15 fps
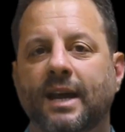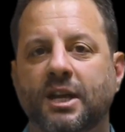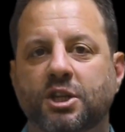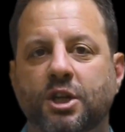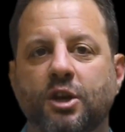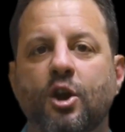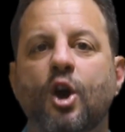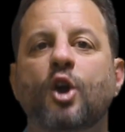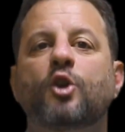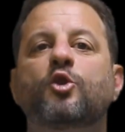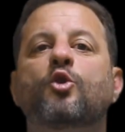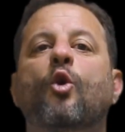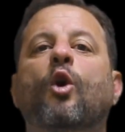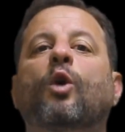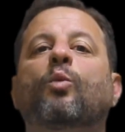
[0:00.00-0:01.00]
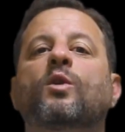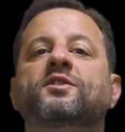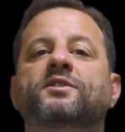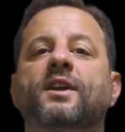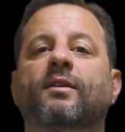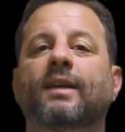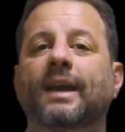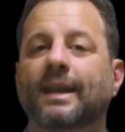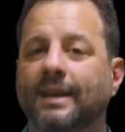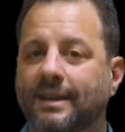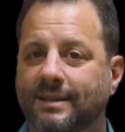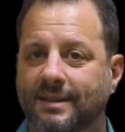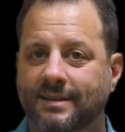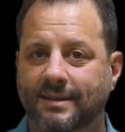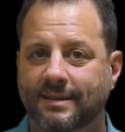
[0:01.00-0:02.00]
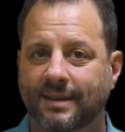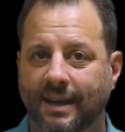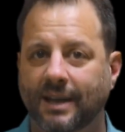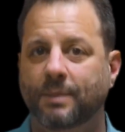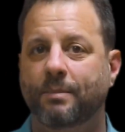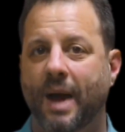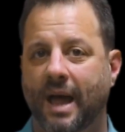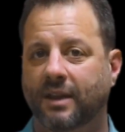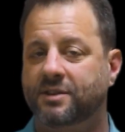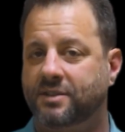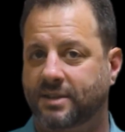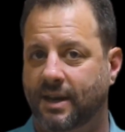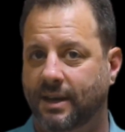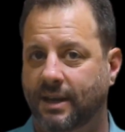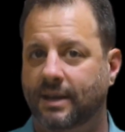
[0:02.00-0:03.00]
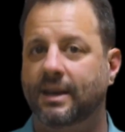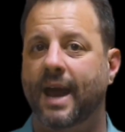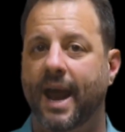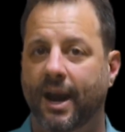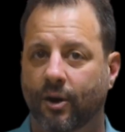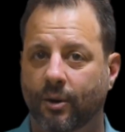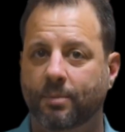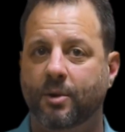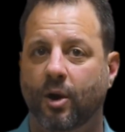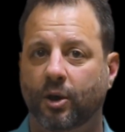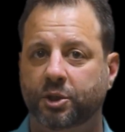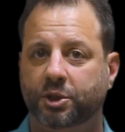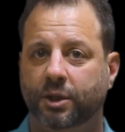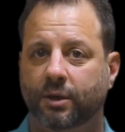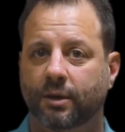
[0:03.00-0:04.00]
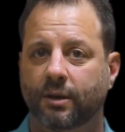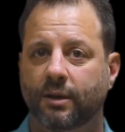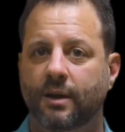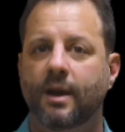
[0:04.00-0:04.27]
nation, nor was there any distinct Palestinian Arab culture.